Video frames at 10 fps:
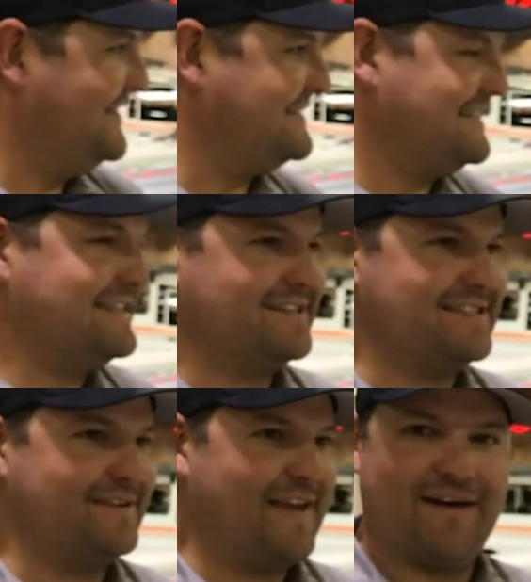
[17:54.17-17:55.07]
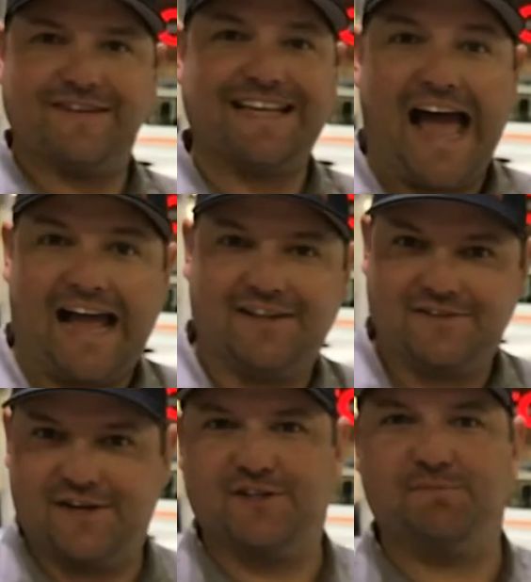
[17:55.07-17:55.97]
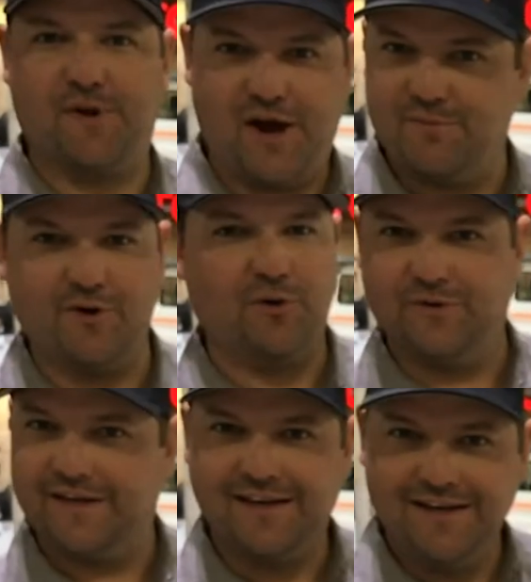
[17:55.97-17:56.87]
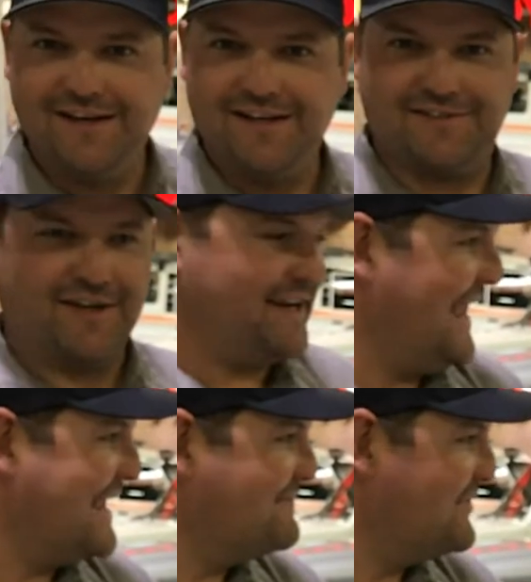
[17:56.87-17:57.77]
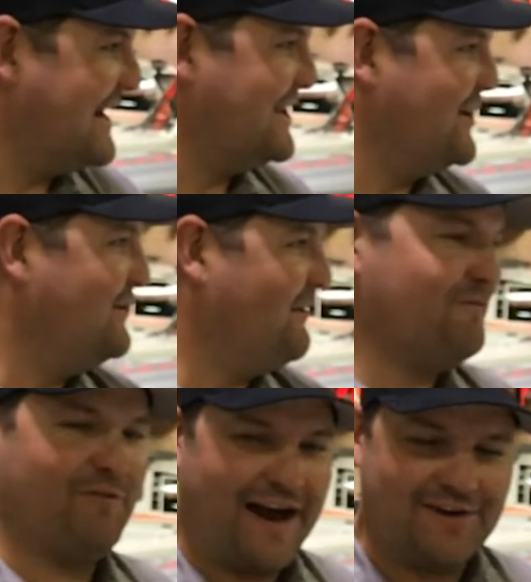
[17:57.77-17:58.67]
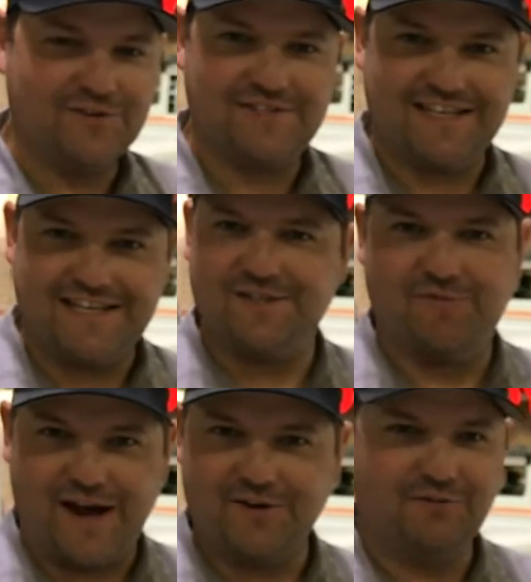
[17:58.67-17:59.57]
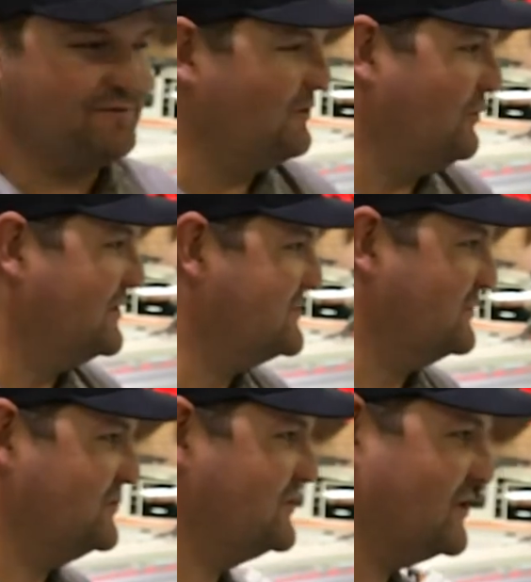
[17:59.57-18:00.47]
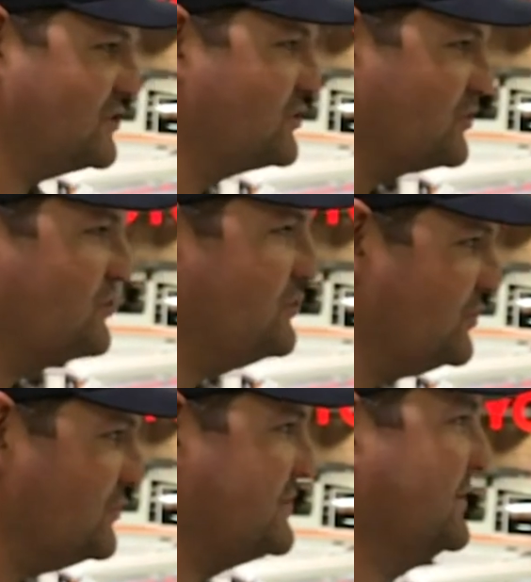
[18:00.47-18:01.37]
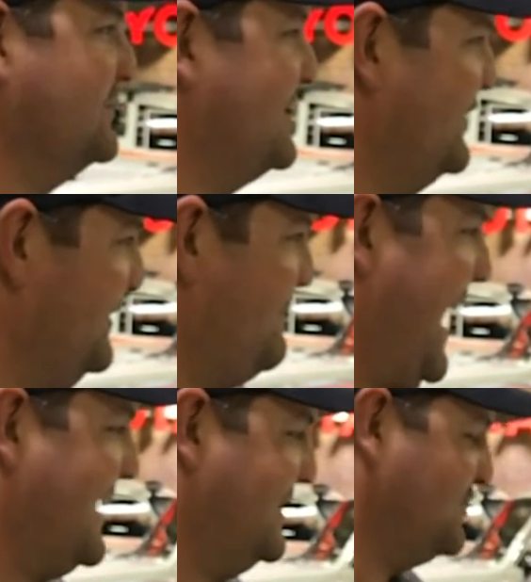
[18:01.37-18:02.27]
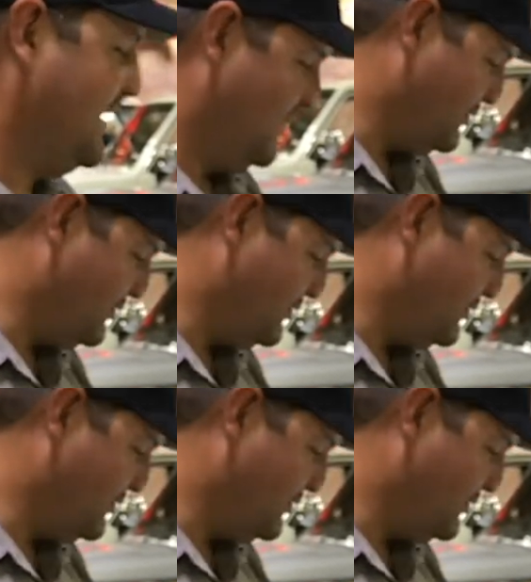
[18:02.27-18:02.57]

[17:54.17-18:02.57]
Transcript: This thing doesn't even have a tack. It's got a speedometer only. It's got an A M radio, vinyl seats, vinyl floors, so it was just a true utilitarian package,